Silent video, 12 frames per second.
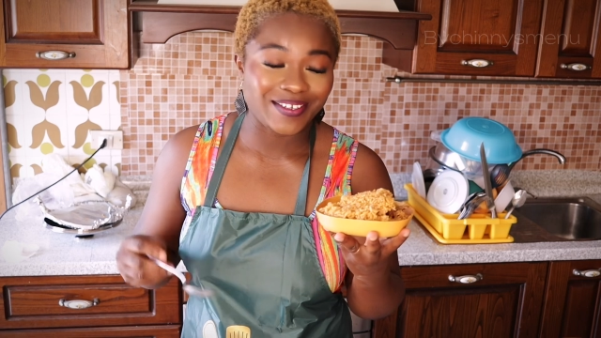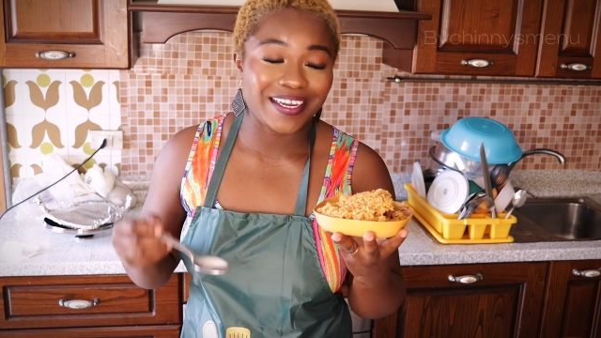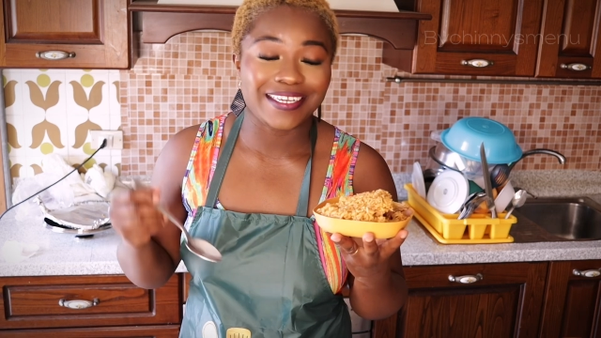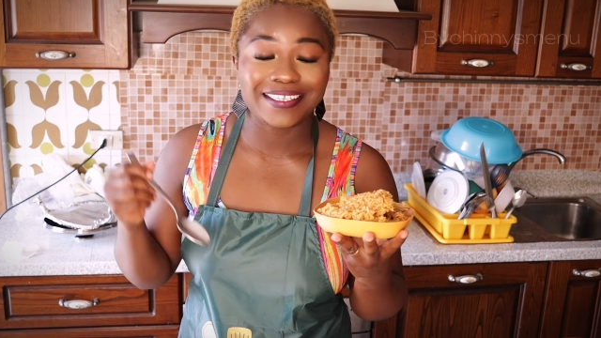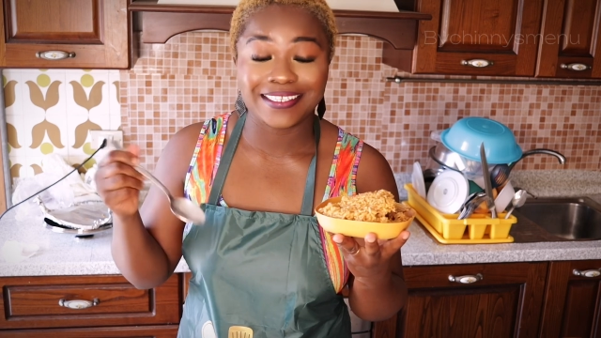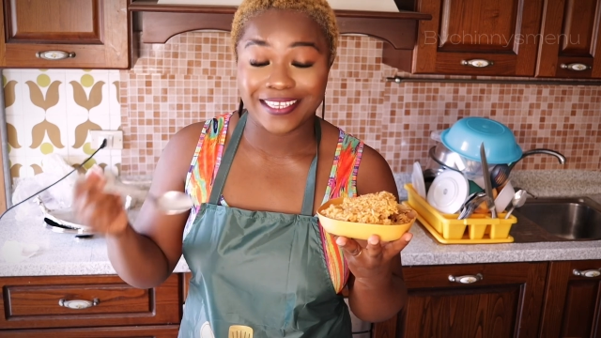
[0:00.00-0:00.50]
you
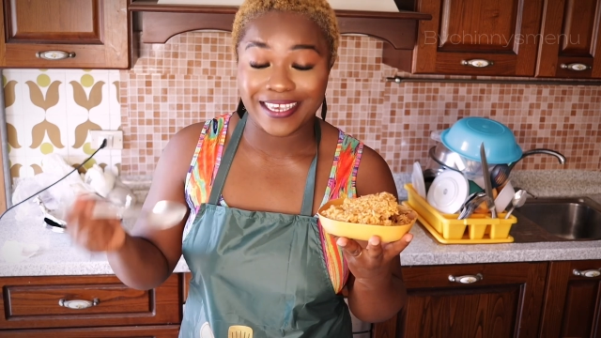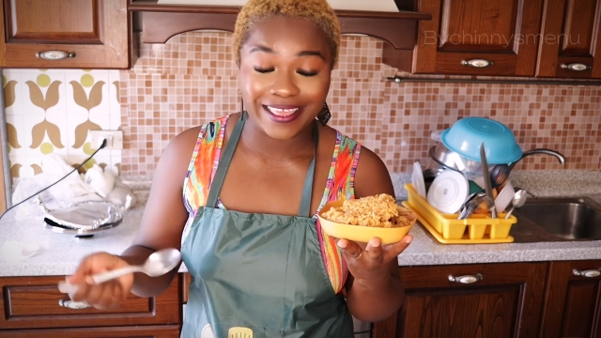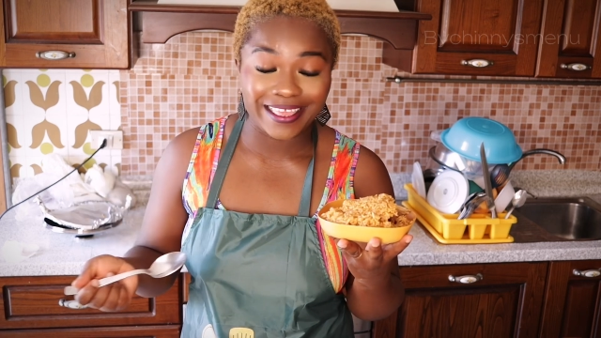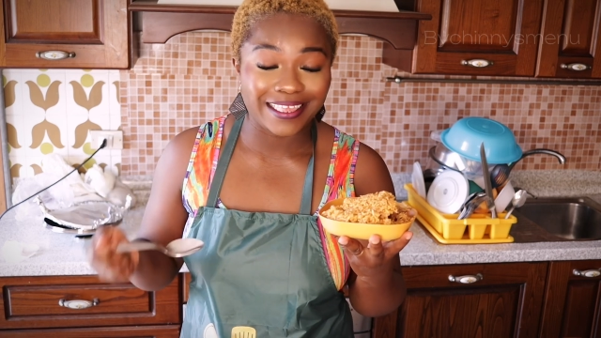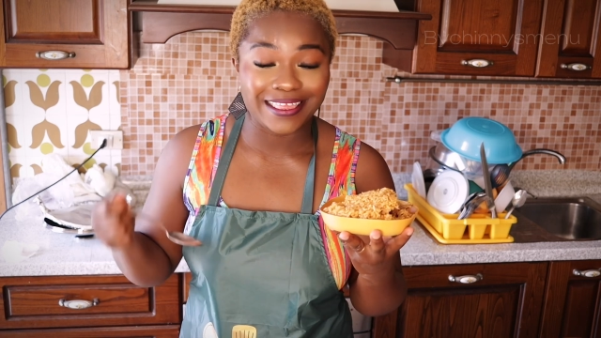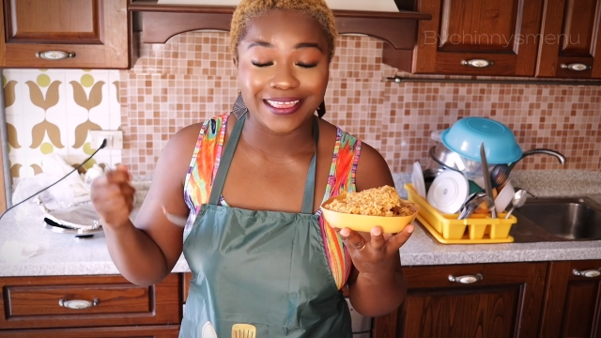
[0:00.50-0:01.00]
can say
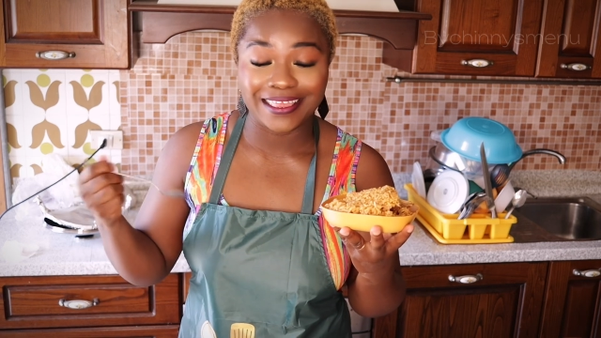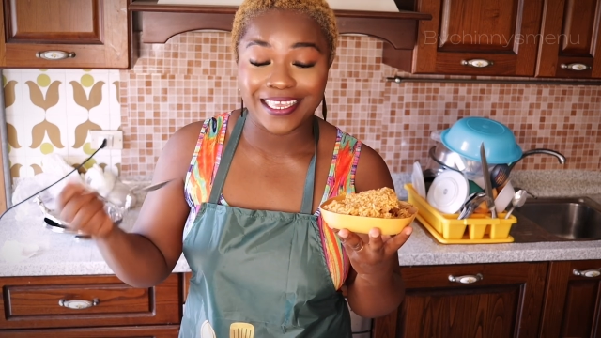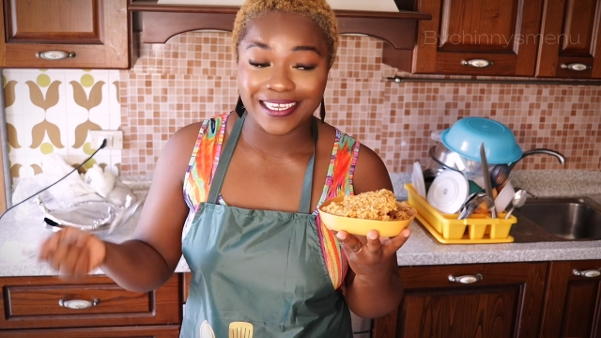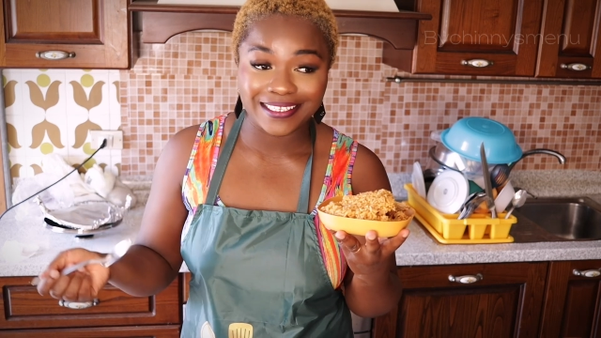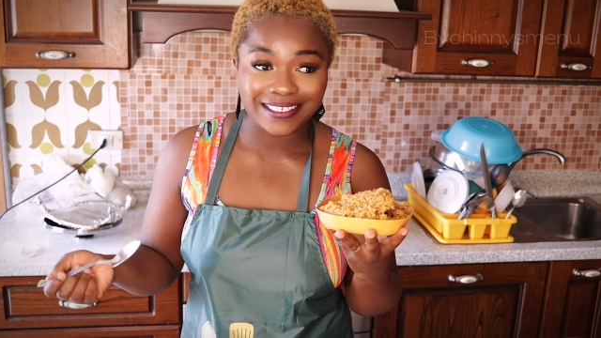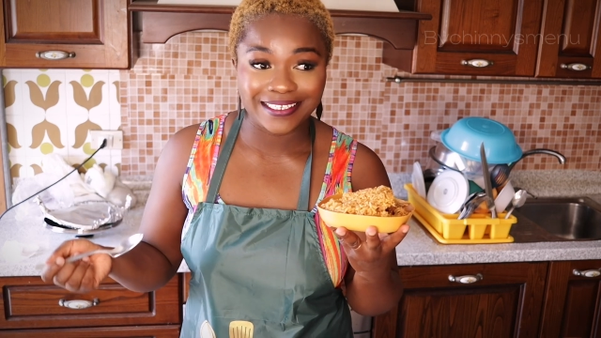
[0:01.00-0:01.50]
that
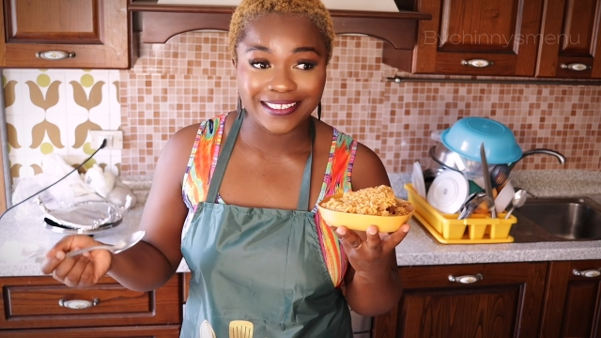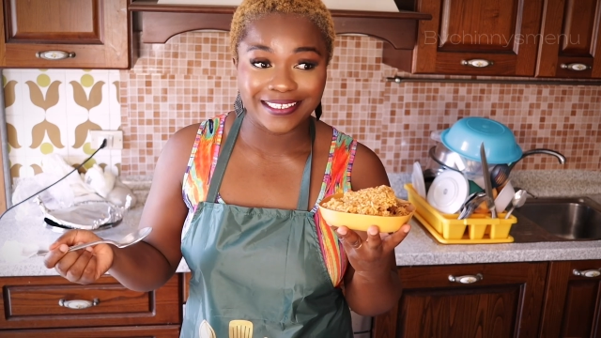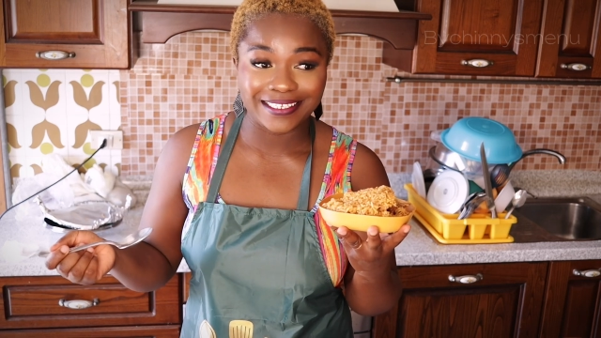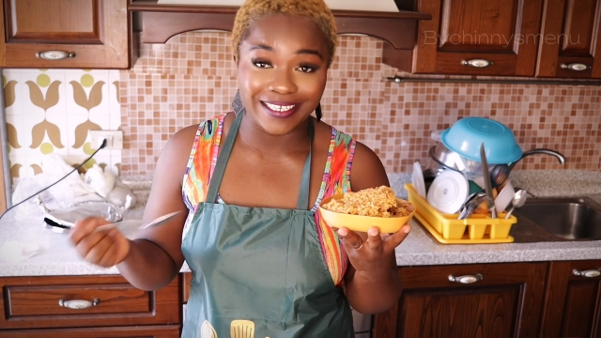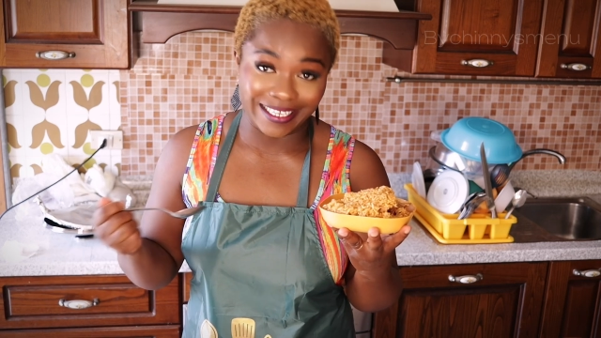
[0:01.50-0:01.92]
this